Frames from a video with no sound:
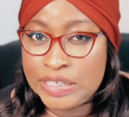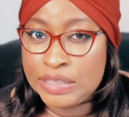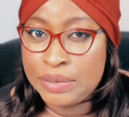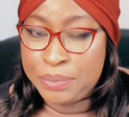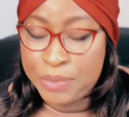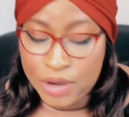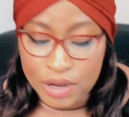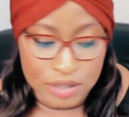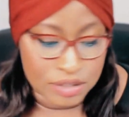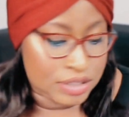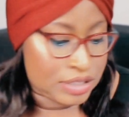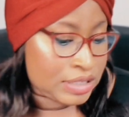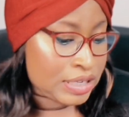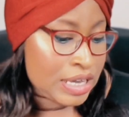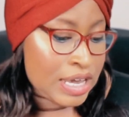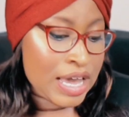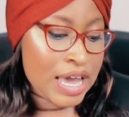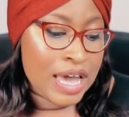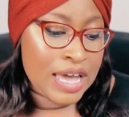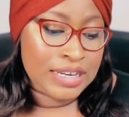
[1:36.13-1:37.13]
in the pot.
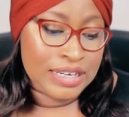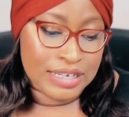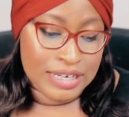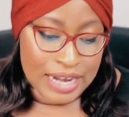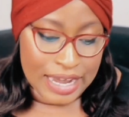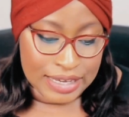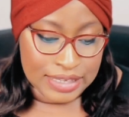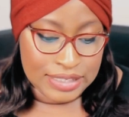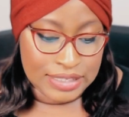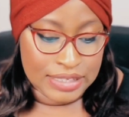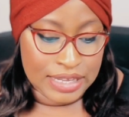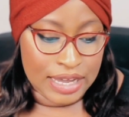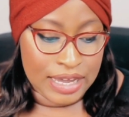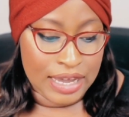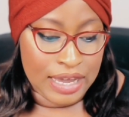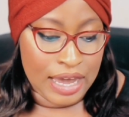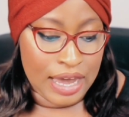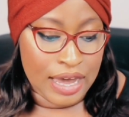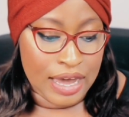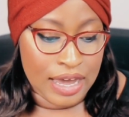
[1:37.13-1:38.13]
The next
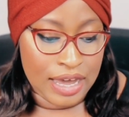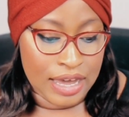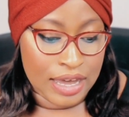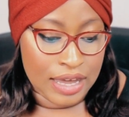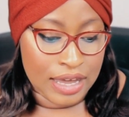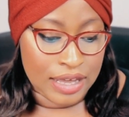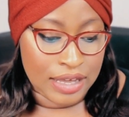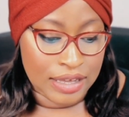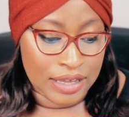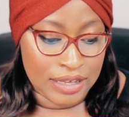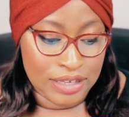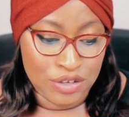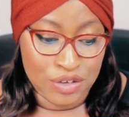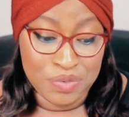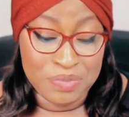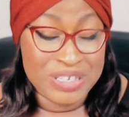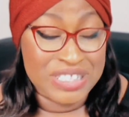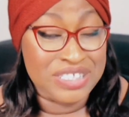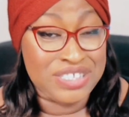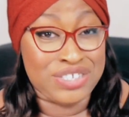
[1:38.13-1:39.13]
day,
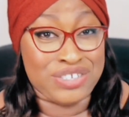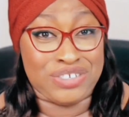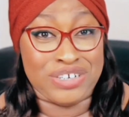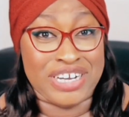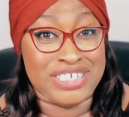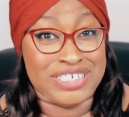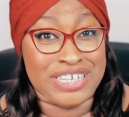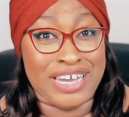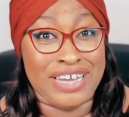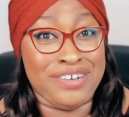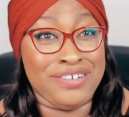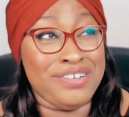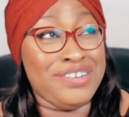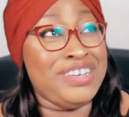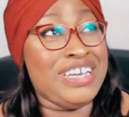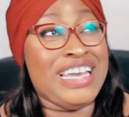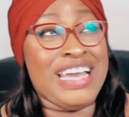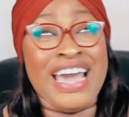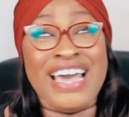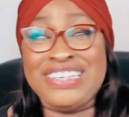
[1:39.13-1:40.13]
you've been stretched. I don't know,
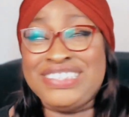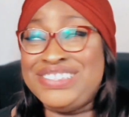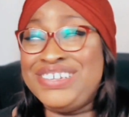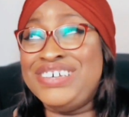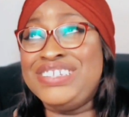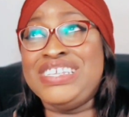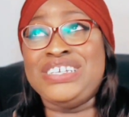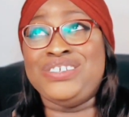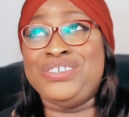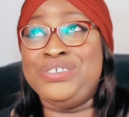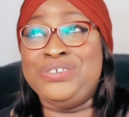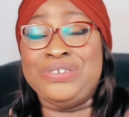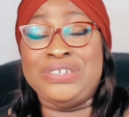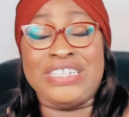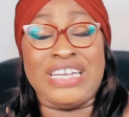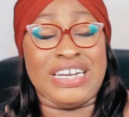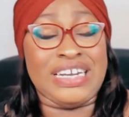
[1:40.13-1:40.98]
it has nothing to do with